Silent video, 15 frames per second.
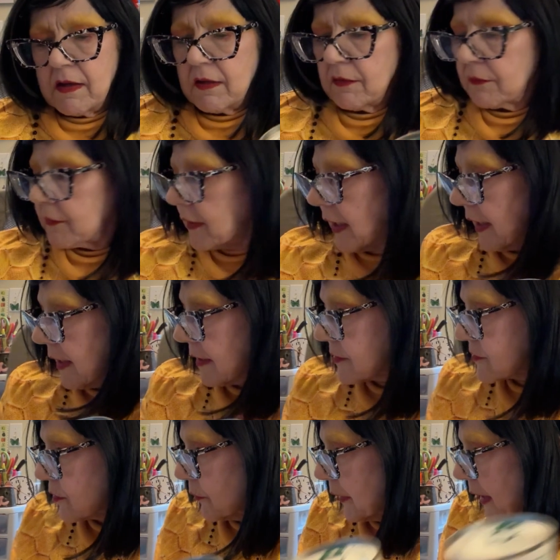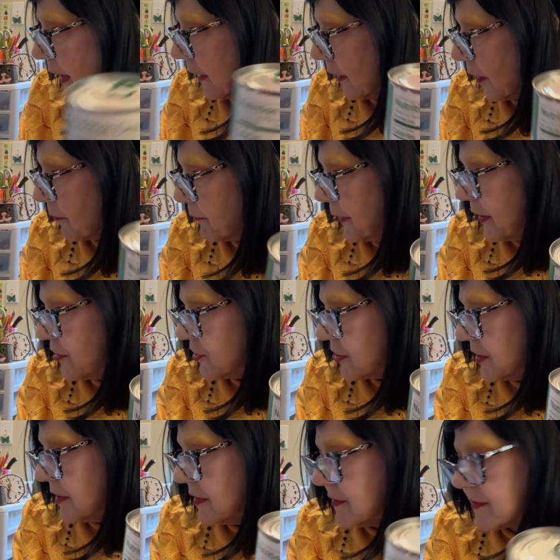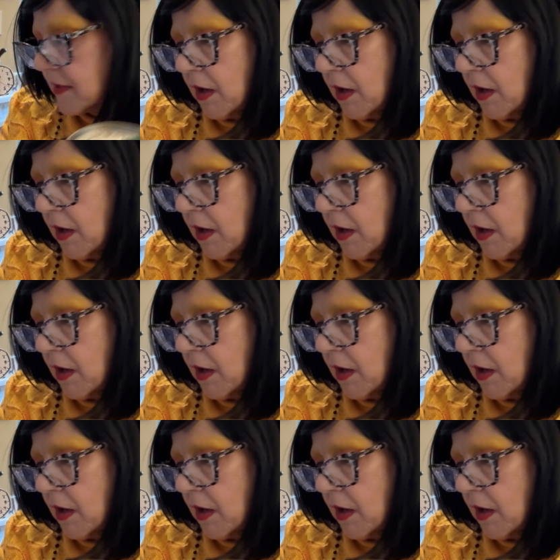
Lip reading: Okay, so we had our peaches.